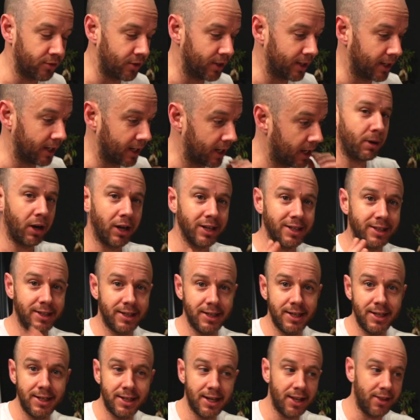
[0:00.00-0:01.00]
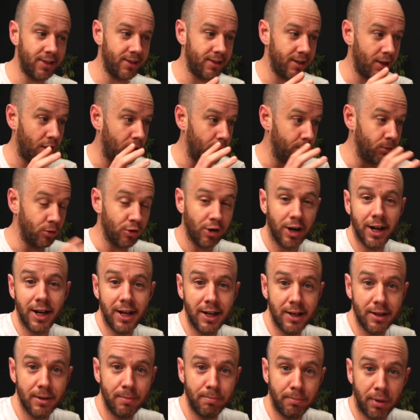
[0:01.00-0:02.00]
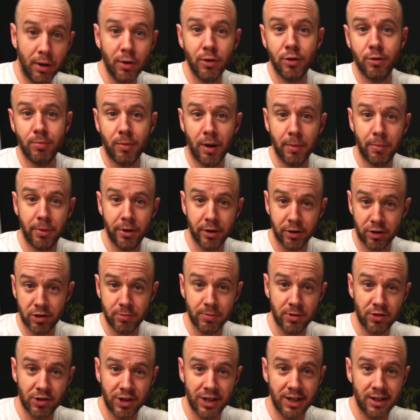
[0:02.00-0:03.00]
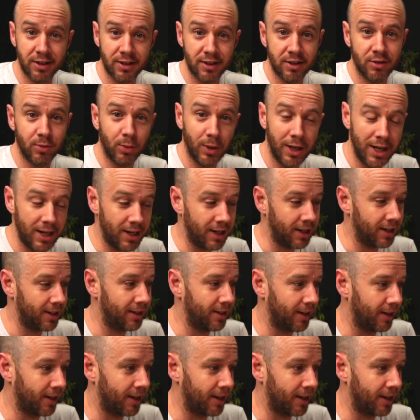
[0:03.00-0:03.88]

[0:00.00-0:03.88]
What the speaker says: really, but I did upgrade both my production machines this week.